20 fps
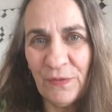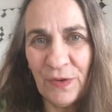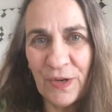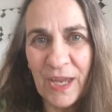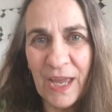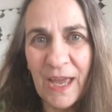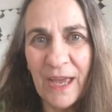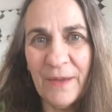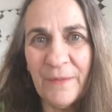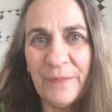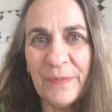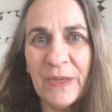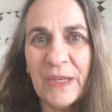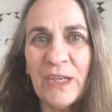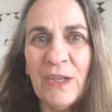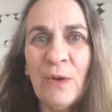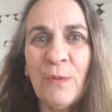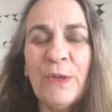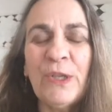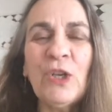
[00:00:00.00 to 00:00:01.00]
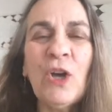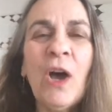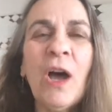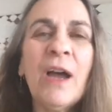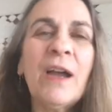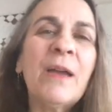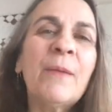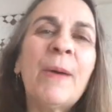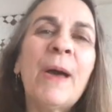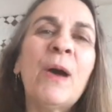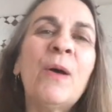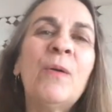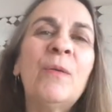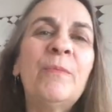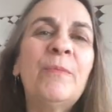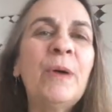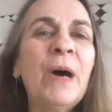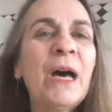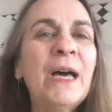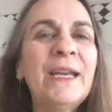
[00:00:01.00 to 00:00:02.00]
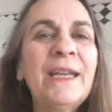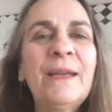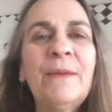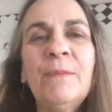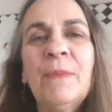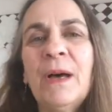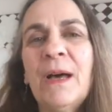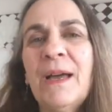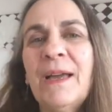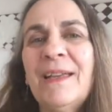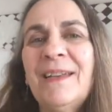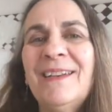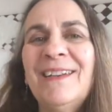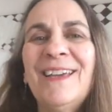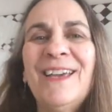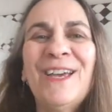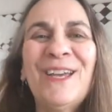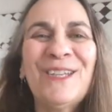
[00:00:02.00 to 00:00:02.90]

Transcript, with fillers: forget, you know, we talk about body, mind,